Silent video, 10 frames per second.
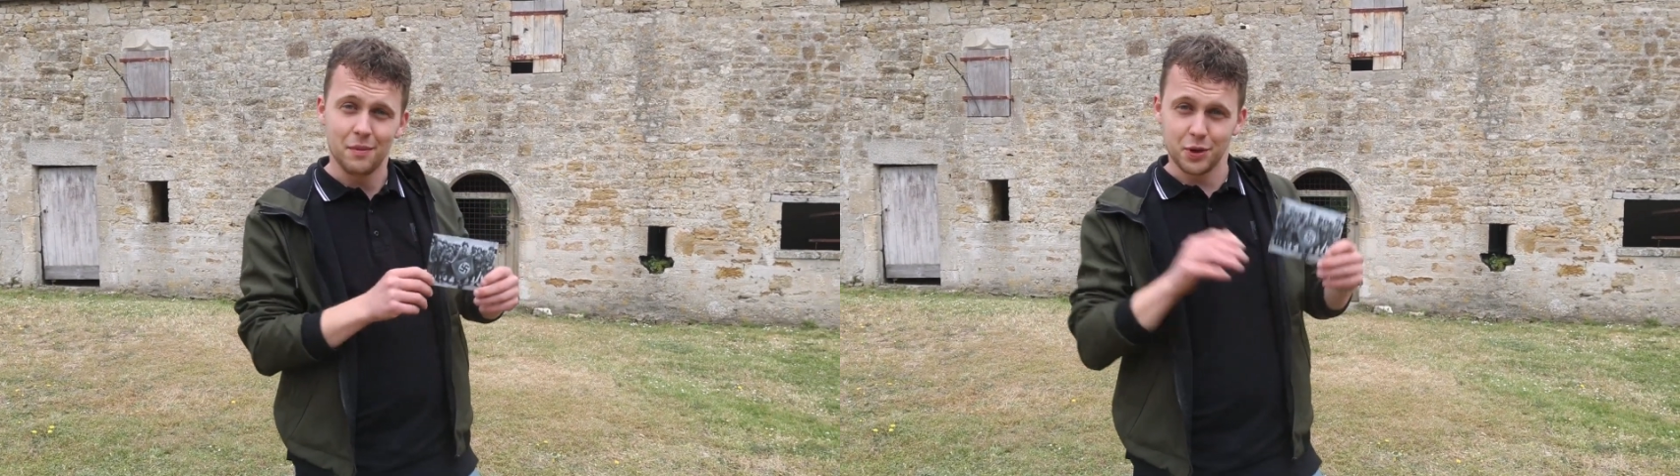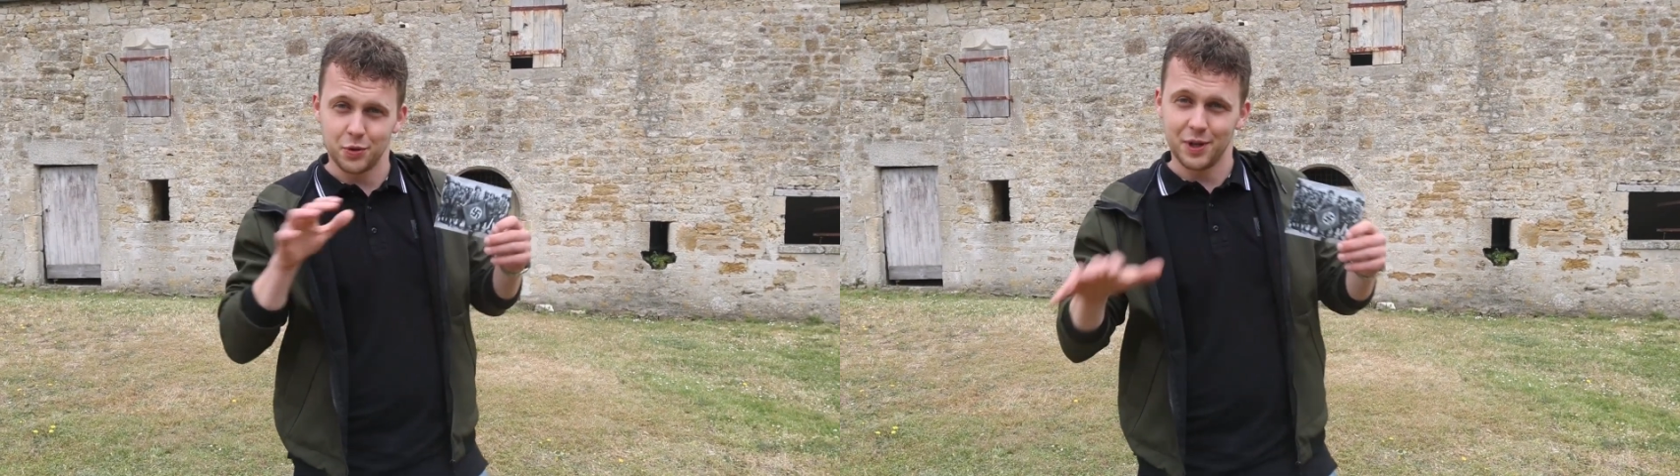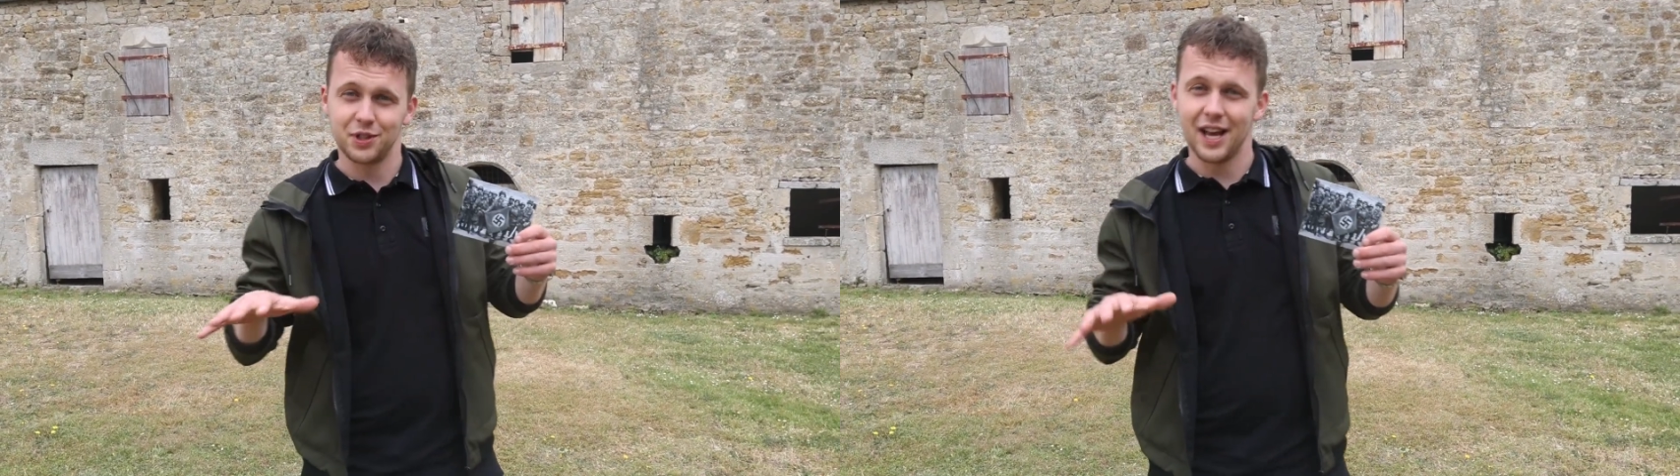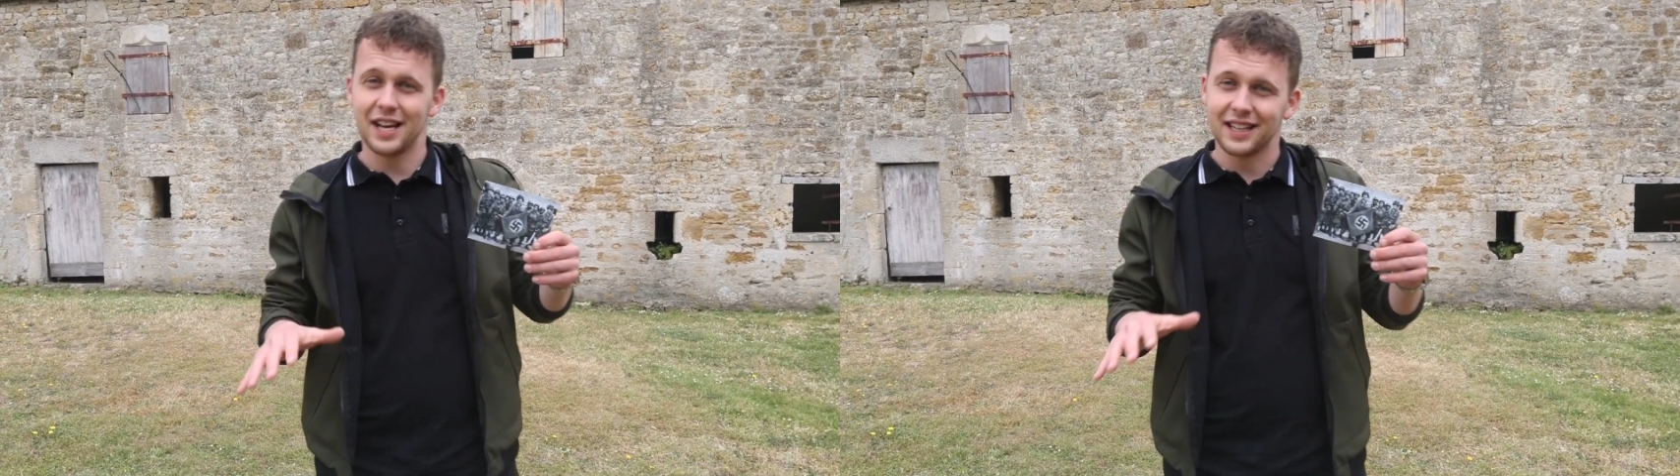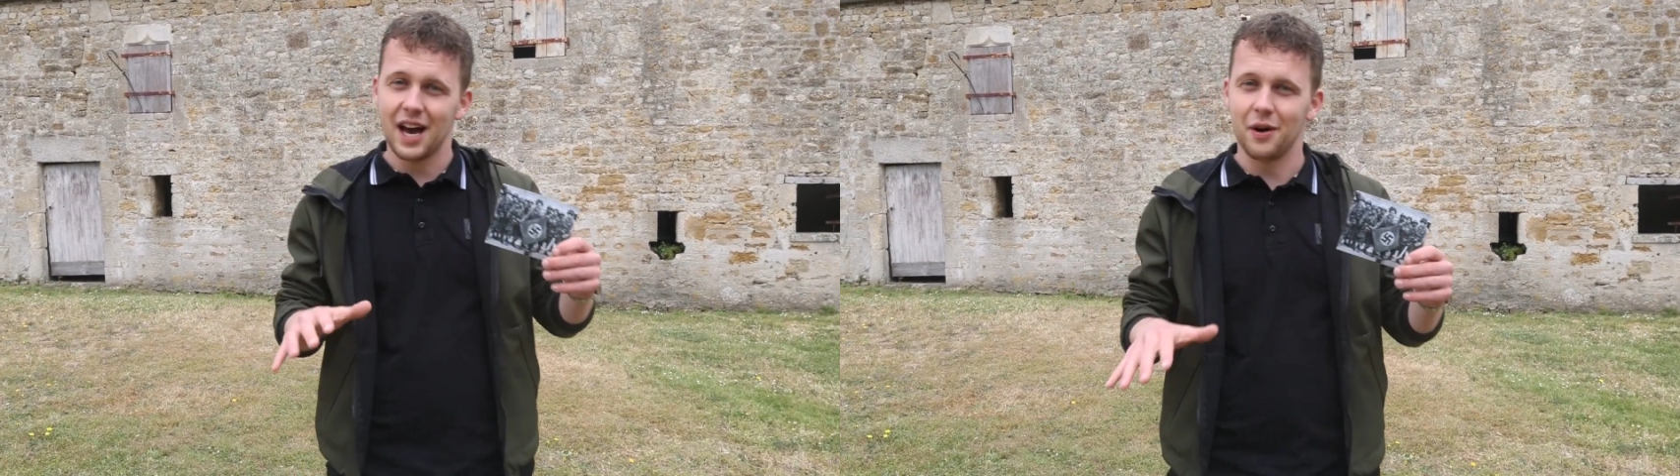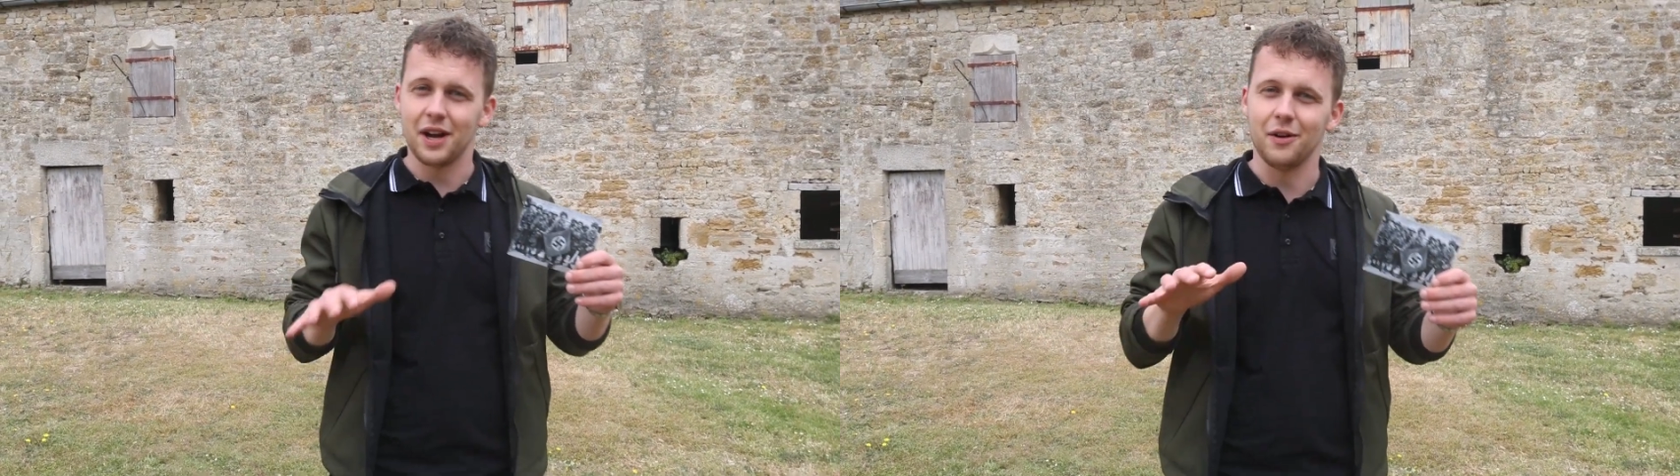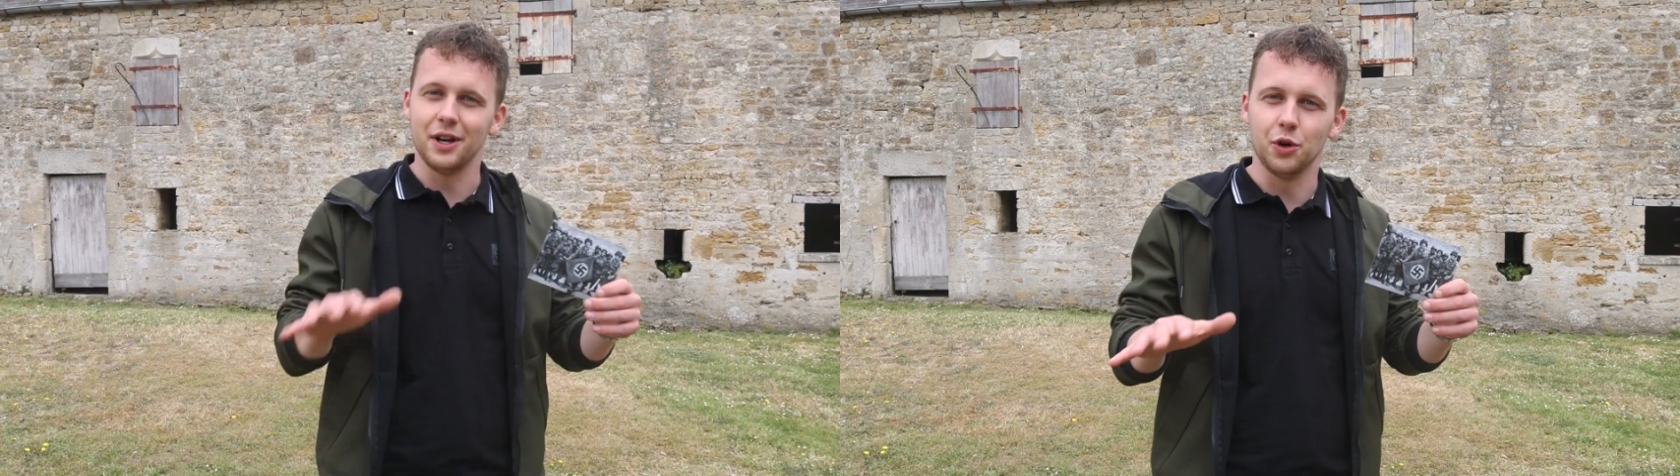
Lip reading: because we're standing now here